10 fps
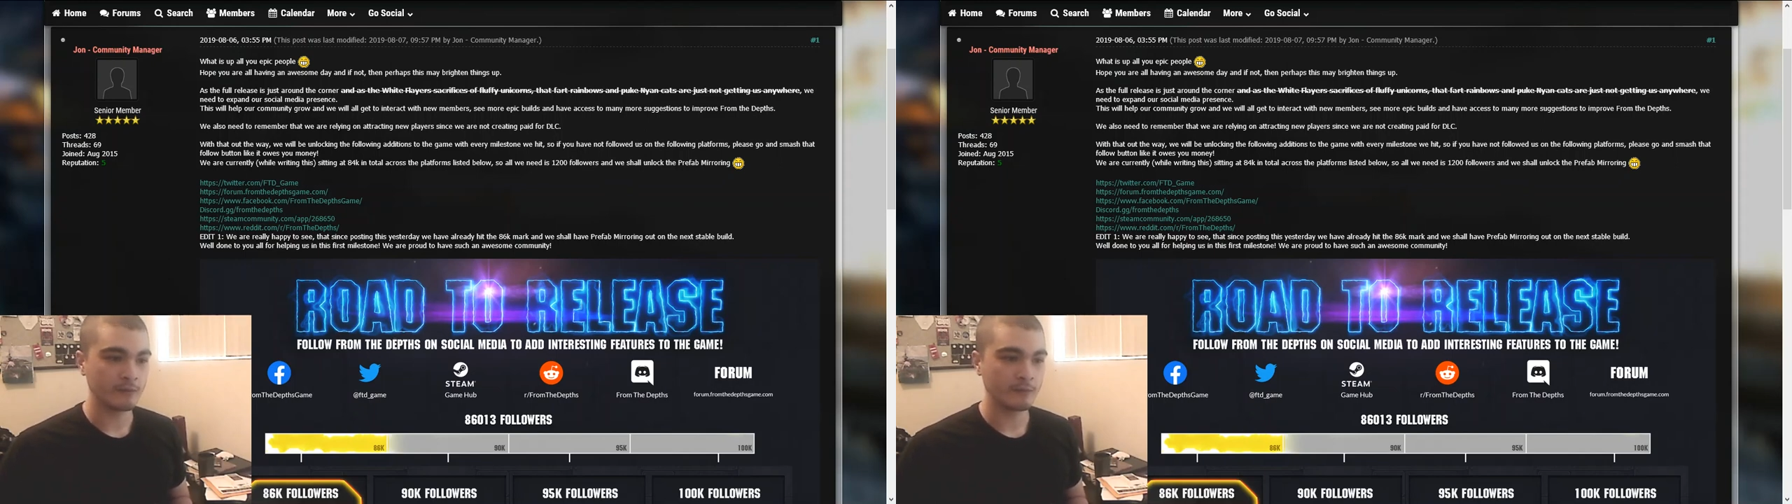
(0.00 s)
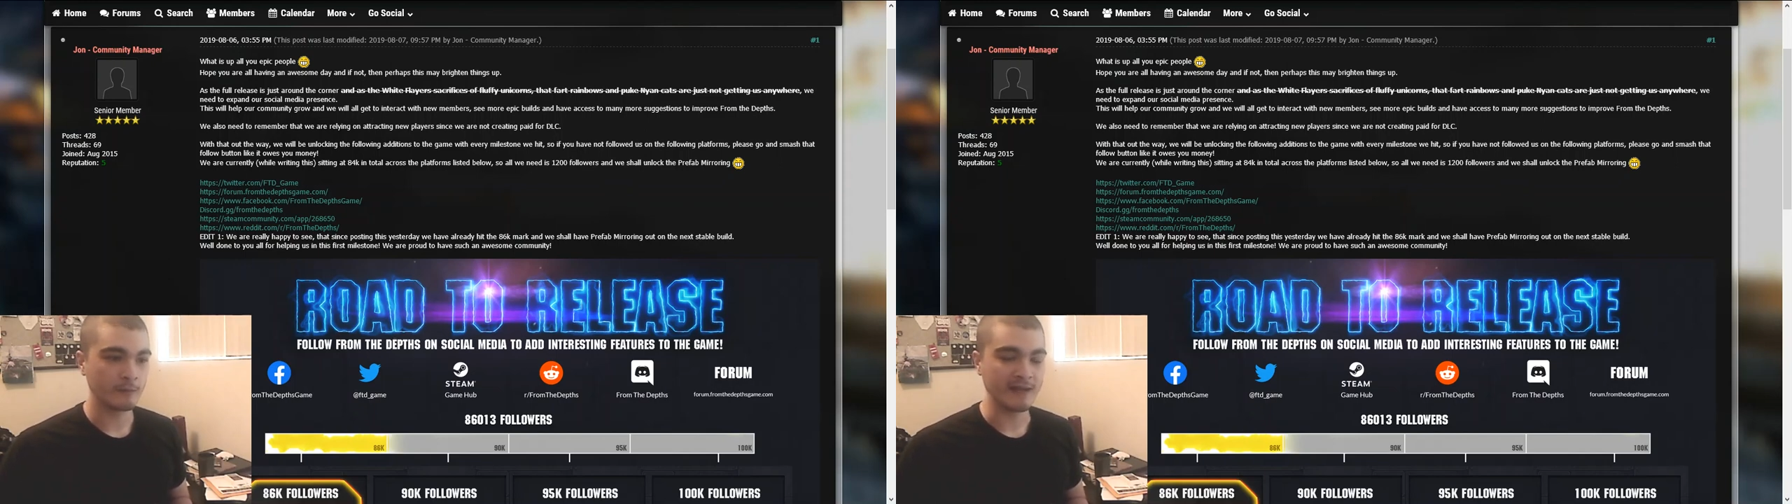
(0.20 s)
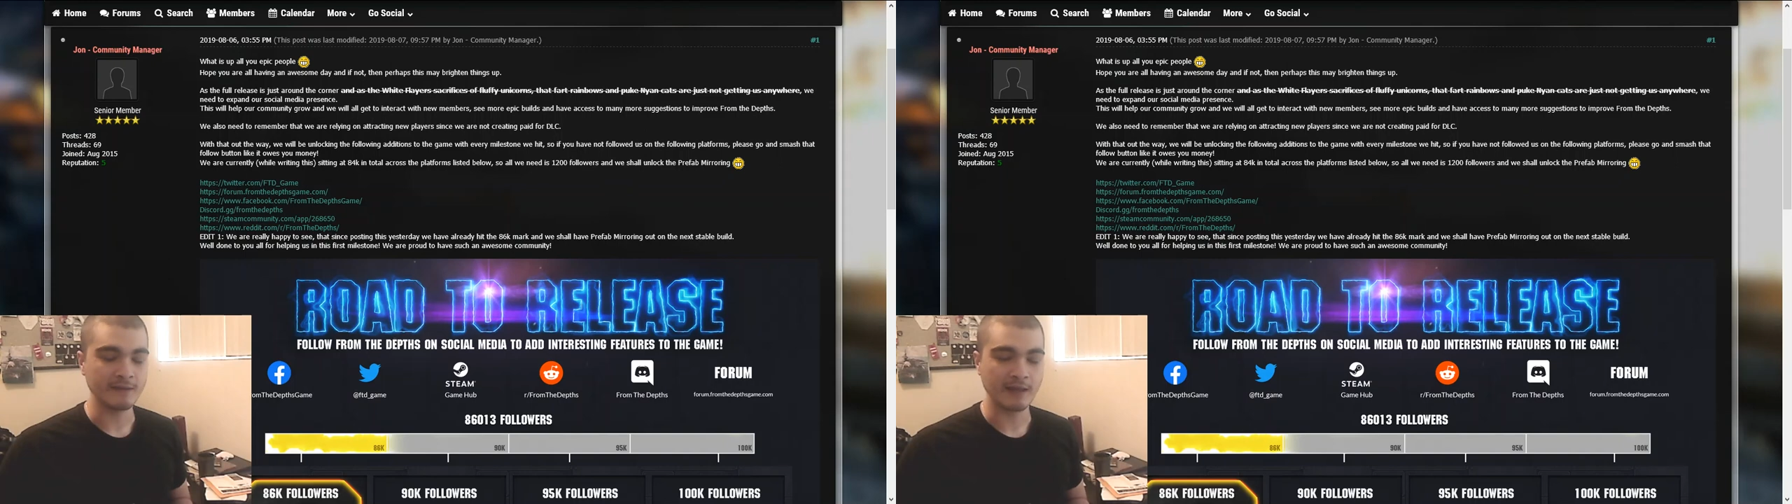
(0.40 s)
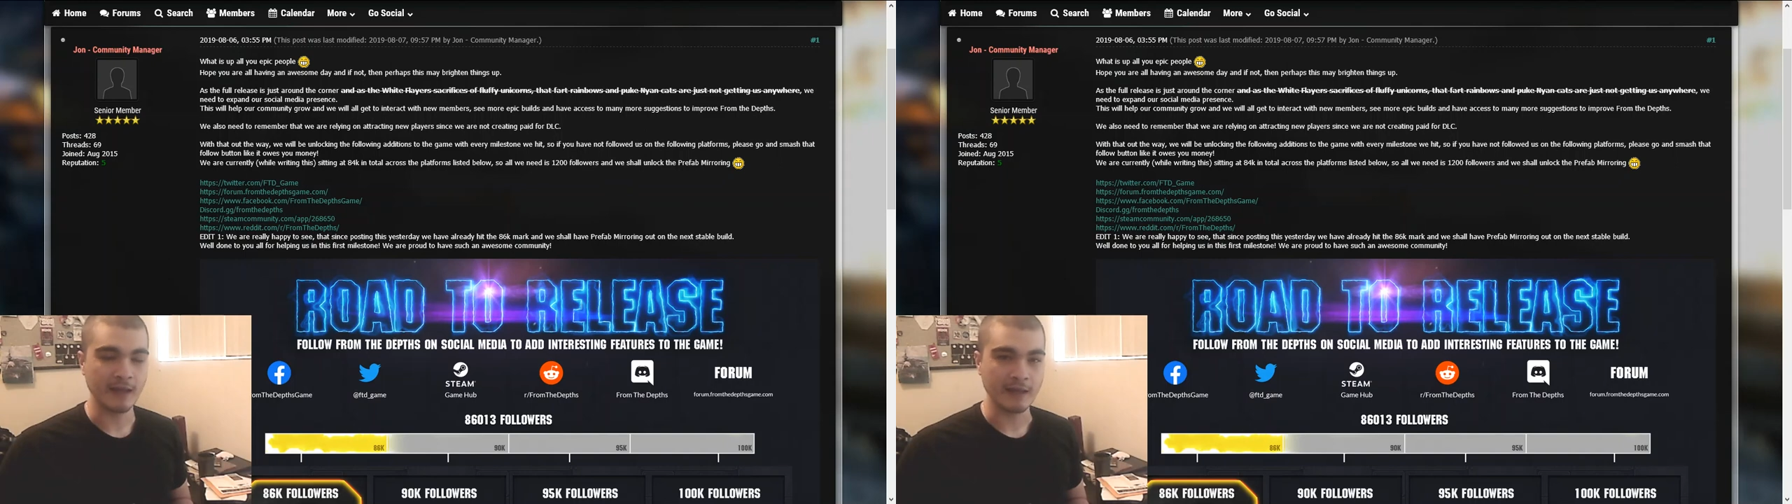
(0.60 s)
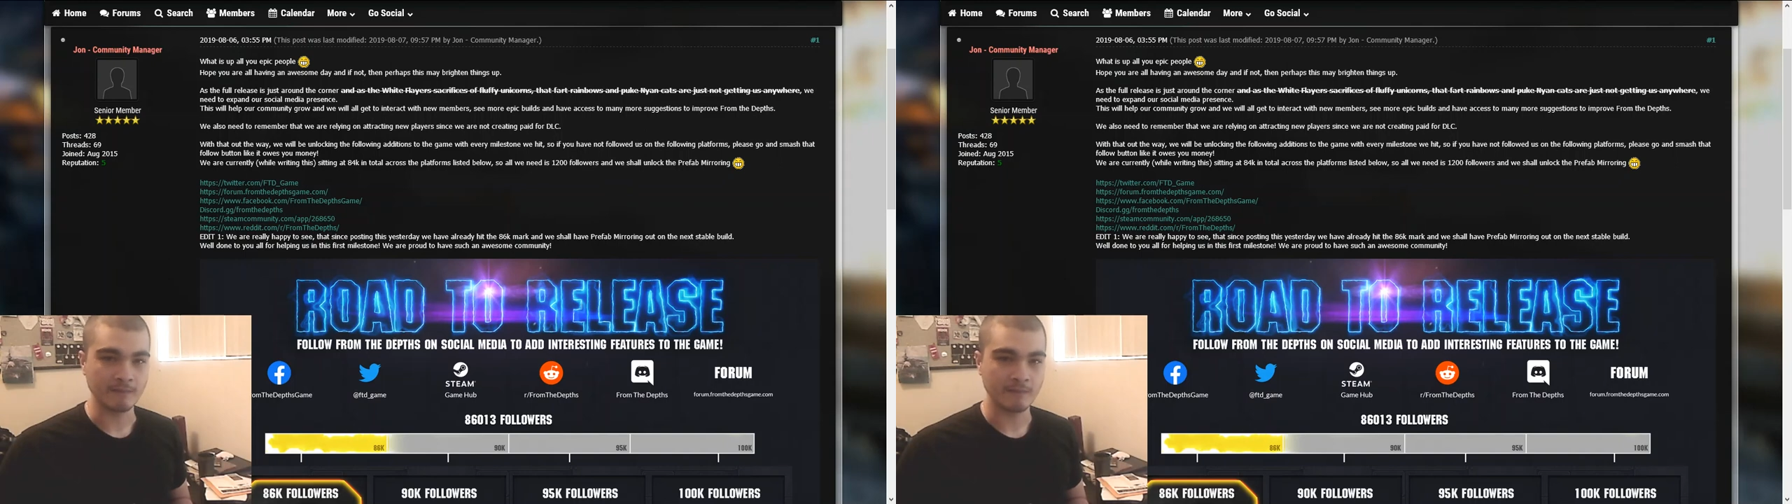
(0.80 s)
rate the
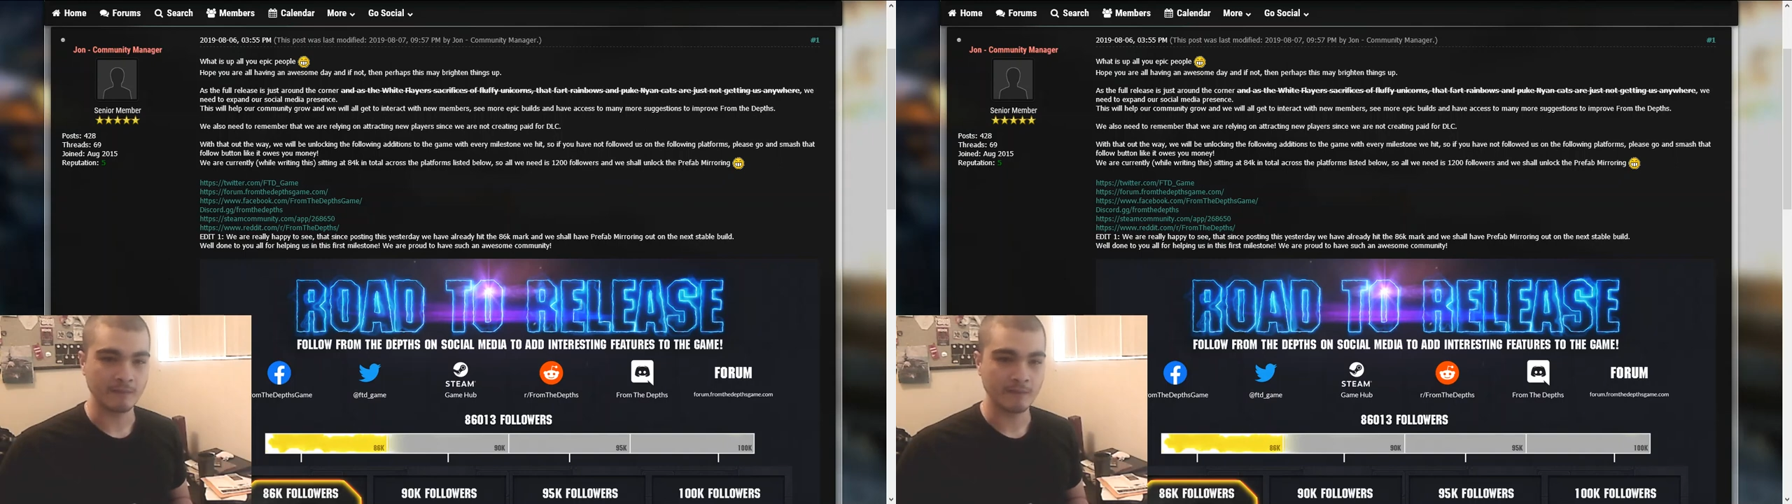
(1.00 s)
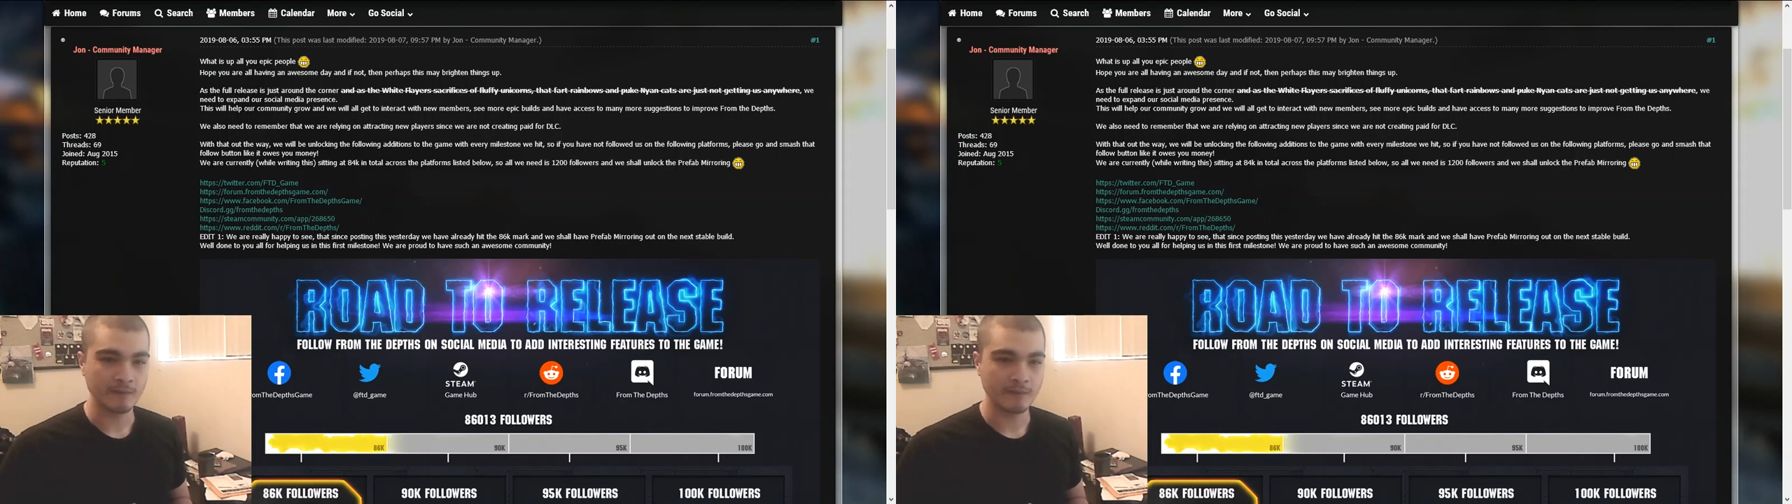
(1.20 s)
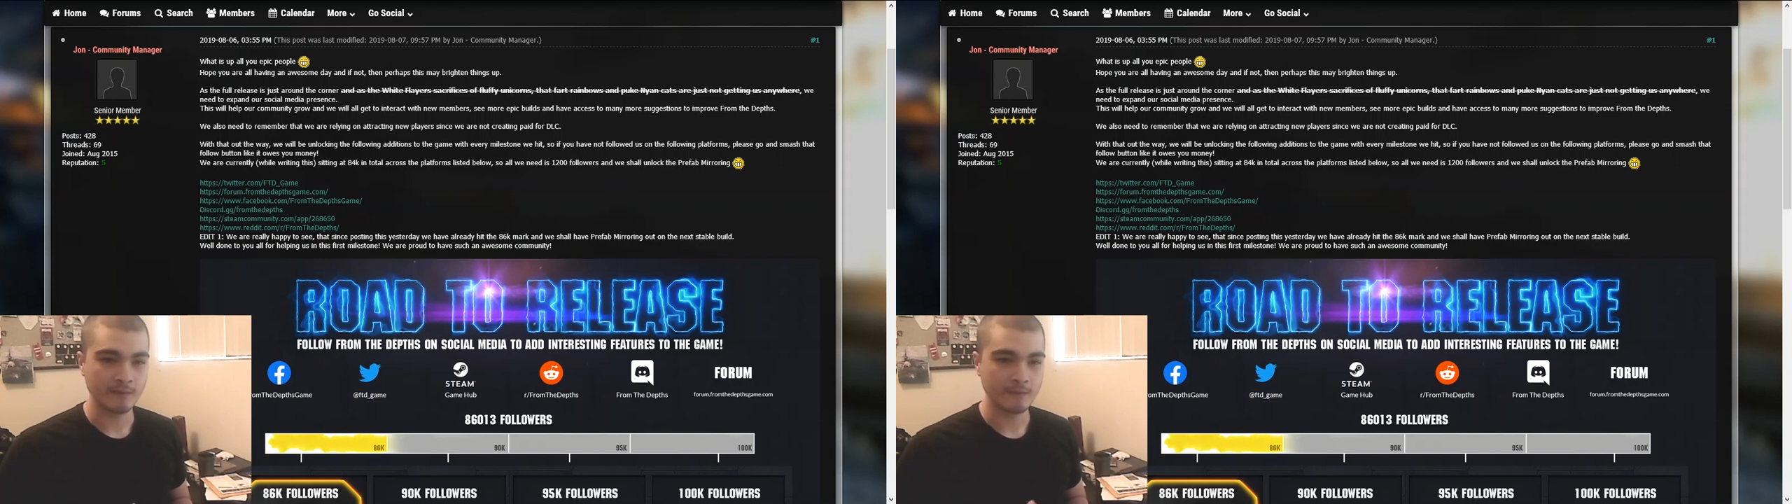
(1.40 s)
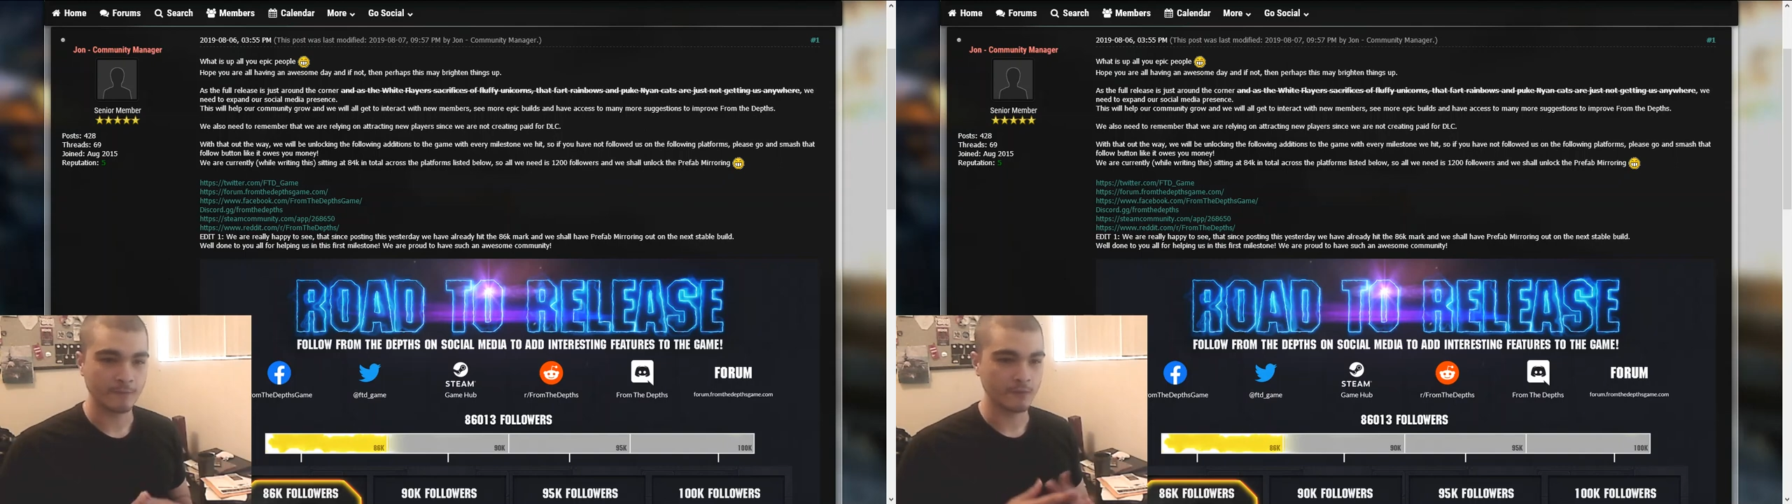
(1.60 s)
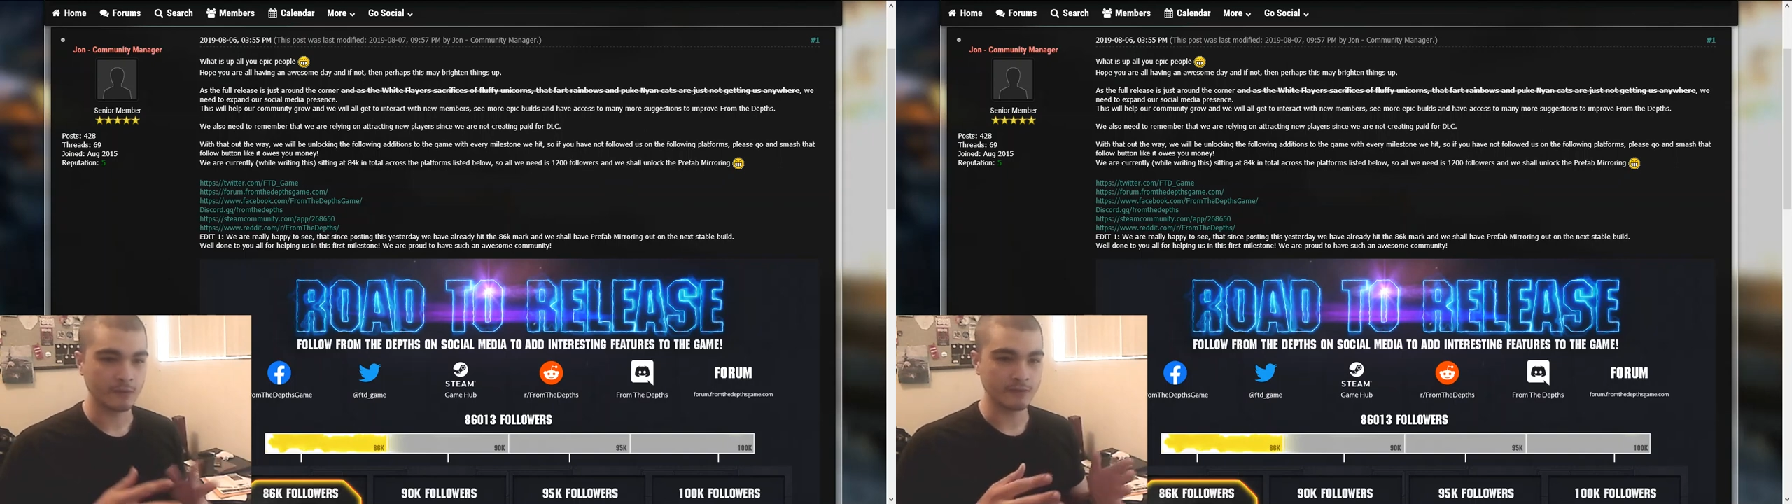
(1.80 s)
game
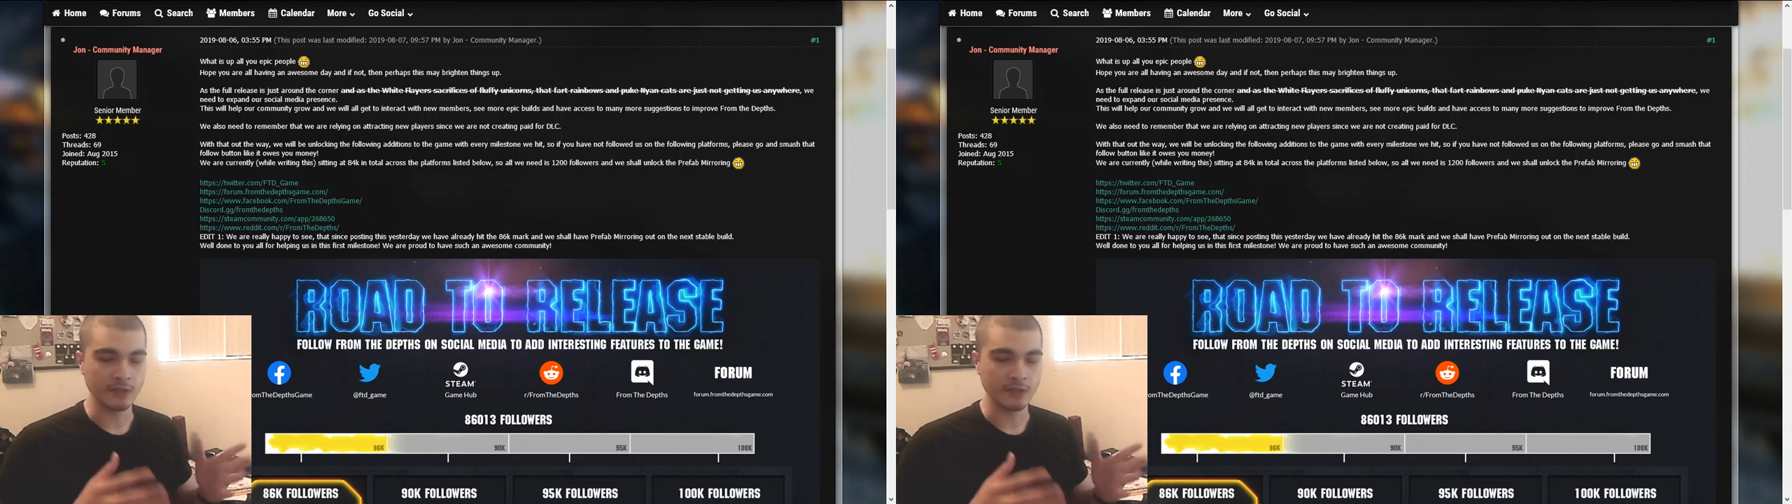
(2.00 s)
for,